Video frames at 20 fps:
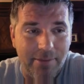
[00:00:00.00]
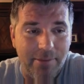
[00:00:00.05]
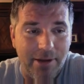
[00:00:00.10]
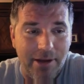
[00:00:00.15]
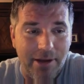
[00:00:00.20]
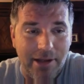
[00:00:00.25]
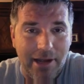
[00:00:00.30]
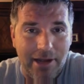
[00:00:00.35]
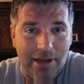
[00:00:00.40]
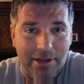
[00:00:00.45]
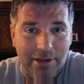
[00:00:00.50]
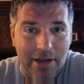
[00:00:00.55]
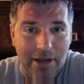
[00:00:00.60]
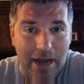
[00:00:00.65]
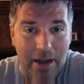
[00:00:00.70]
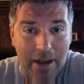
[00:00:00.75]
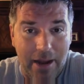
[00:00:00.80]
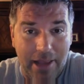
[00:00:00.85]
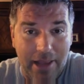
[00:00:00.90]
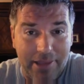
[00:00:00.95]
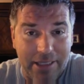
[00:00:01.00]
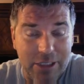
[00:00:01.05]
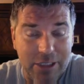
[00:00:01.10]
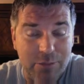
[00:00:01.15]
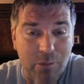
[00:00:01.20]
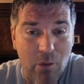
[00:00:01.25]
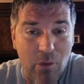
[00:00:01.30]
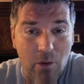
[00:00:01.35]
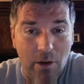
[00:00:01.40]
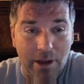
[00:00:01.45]
But at this
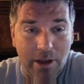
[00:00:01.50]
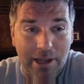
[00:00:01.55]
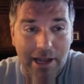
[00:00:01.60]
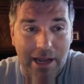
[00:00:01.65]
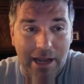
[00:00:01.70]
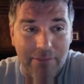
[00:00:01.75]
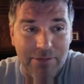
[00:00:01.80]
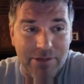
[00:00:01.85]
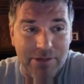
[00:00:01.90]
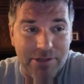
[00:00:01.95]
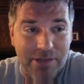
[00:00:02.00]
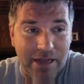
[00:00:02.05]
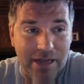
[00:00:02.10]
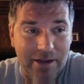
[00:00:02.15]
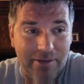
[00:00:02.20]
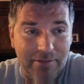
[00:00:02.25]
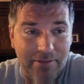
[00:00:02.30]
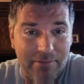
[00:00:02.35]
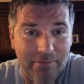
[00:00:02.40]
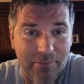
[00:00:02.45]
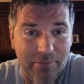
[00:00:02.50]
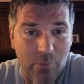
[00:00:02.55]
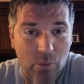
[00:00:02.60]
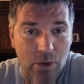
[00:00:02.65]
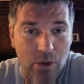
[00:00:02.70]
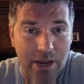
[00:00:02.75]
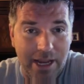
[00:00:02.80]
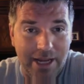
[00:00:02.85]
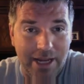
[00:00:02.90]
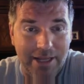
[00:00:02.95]
point, I'm just not
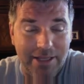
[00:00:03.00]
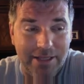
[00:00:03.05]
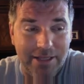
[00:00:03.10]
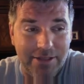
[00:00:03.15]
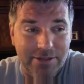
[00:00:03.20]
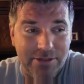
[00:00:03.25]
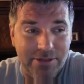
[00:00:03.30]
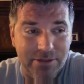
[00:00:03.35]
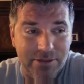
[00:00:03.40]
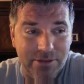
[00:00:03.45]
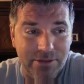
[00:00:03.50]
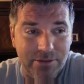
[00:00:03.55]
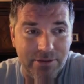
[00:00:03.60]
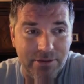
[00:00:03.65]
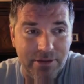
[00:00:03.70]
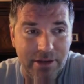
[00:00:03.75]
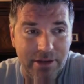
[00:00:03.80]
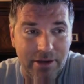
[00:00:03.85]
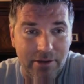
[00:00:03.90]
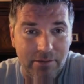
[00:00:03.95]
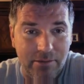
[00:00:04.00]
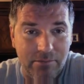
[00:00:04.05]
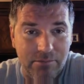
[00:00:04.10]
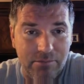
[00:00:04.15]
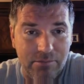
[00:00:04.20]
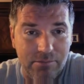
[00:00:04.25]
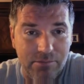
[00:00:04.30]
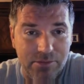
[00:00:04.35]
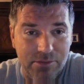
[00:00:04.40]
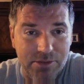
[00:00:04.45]
ready to
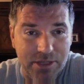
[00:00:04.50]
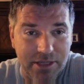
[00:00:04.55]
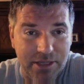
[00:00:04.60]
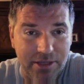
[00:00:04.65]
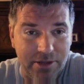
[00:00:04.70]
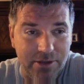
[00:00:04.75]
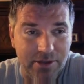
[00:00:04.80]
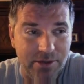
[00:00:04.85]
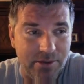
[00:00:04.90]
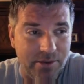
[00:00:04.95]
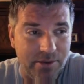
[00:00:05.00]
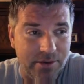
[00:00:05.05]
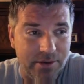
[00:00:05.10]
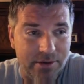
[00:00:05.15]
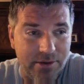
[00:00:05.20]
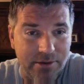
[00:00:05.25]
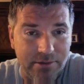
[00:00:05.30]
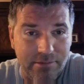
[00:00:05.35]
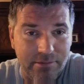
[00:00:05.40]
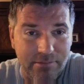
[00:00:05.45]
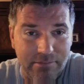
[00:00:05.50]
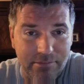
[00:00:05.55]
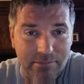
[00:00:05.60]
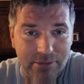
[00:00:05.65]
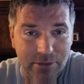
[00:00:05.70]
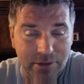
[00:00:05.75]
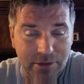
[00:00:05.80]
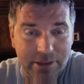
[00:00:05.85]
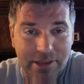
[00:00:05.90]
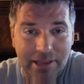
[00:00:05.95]
see you or
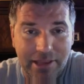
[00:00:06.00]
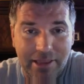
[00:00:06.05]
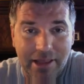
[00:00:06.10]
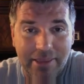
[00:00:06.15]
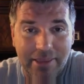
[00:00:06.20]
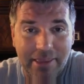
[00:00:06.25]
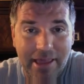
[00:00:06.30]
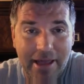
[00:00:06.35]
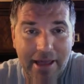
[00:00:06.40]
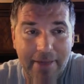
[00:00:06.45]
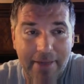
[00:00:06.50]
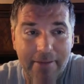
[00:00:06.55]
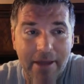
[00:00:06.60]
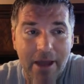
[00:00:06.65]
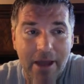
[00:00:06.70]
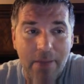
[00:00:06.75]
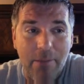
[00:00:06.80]
do anything like that.